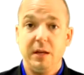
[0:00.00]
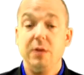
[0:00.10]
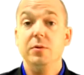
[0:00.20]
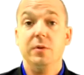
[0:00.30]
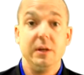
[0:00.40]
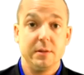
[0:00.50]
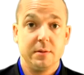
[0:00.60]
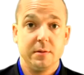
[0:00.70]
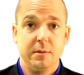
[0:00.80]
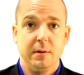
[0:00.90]
Can you do
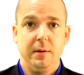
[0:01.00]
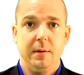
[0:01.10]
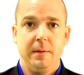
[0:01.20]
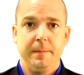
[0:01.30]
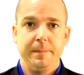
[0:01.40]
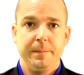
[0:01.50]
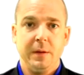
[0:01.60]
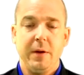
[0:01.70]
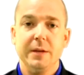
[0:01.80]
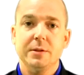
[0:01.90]
this?
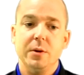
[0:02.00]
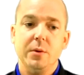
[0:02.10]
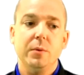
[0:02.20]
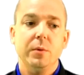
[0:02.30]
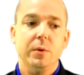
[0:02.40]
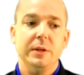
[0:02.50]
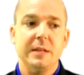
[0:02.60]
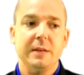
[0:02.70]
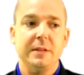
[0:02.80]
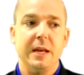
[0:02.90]
Right? So
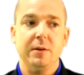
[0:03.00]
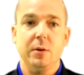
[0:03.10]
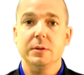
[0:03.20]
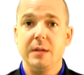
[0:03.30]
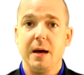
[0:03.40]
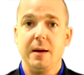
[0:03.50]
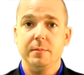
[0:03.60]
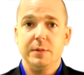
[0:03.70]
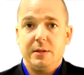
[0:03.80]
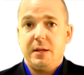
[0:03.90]
instead of saying don't
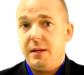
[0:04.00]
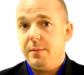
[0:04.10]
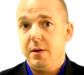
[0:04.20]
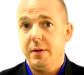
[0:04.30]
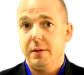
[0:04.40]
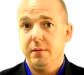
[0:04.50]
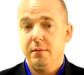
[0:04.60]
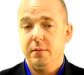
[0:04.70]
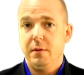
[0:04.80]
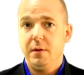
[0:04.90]
stop, just say keep going.
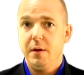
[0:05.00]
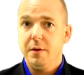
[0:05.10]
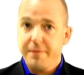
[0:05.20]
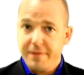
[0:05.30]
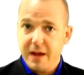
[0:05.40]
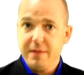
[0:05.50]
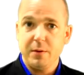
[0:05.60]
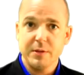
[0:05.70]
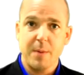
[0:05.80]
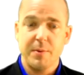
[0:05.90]
Find
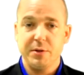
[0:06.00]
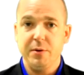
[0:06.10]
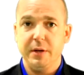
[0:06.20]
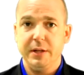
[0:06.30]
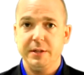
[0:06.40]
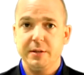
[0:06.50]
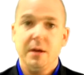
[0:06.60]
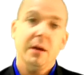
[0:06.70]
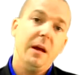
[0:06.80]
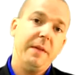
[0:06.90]
those opportunities.
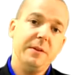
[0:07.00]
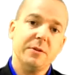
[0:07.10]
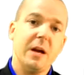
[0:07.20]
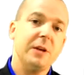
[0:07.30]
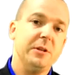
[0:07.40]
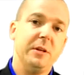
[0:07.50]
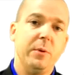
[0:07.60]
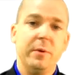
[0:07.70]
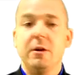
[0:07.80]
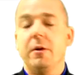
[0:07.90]
And these are actually
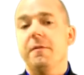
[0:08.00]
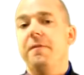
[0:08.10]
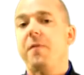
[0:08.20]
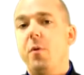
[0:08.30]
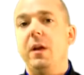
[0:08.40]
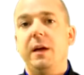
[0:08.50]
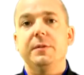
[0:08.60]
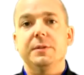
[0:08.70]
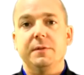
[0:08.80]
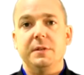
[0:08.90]
what we call the 4
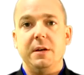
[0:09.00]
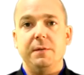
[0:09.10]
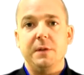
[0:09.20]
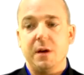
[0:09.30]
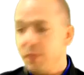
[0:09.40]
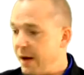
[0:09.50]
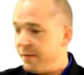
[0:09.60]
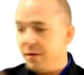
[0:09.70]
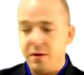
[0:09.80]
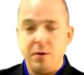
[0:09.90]
levels of self-talk. We have
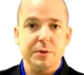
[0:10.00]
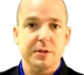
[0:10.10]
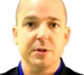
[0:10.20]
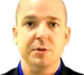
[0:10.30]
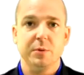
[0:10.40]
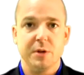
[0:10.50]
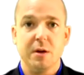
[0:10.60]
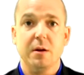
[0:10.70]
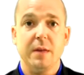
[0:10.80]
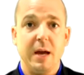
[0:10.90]
a whole section we'll
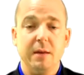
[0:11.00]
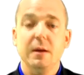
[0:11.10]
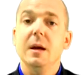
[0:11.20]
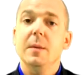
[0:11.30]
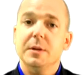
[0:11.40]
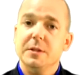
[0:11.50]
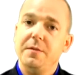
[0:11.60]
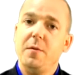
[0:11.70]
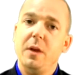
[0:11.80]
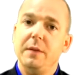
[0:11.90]
talk on that. But as the
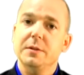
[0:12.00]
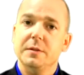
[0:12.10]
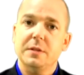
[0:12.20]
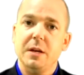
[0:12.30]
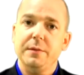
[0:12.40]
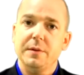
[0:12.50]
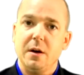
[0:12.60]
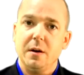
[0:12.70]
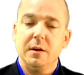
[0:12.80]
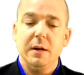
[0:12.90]
4 levels of
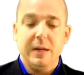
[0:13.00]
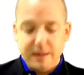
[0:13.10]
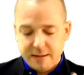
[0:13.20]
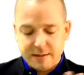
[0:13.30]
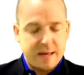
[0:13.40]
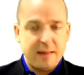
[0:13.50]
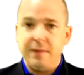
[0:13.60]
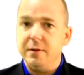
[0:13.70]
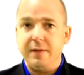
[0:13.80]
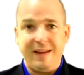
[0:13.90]
self-talk, it's that
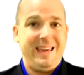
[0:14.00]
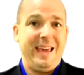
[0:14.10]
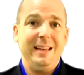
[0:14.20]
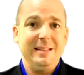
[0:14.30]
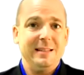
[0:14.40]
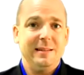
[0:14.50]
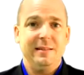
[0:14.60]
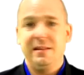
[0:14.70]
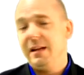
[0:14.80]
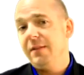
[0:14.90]
level of I can't,
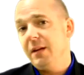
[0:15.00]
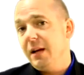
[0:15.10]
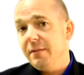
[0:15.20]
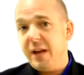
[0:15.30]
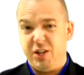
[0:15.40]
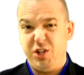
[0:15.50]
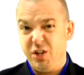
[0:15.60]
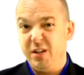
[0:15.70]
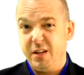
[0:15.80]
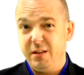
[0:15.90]
the level of I
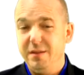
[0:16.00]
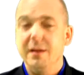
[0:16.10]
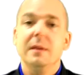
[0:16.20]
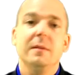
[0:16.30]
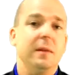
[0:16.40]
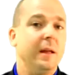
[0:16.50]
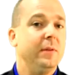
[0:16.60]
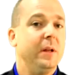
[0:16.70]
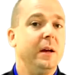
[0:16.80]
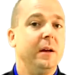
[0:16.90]
should, the
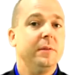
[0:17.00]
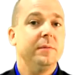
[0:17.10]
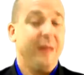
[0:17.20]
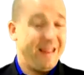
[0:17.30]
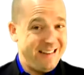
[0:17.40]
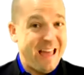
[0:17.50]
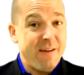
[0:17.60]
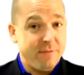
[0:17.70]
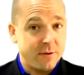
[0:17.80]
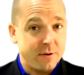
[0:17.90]
level of I
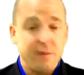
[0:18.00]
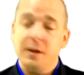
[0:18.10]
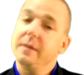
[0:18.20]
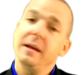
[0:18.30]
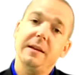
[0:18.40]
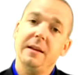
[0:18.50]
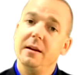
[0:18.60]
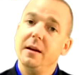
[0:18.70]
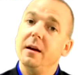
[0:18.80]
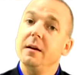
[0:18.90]
never, and the
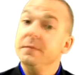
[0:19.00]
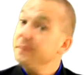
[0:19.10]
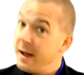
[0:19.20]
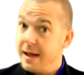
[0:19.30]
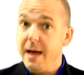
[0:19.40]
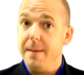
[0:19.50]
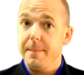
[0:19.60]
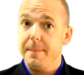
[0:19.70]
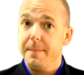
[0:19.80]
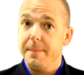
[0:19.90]
idea of I am.
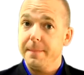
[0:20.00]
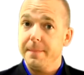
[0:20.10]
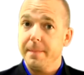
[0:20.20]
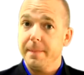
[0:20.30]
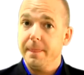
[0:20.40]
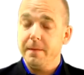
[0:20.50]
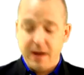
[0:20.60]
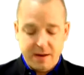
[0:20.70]
Right?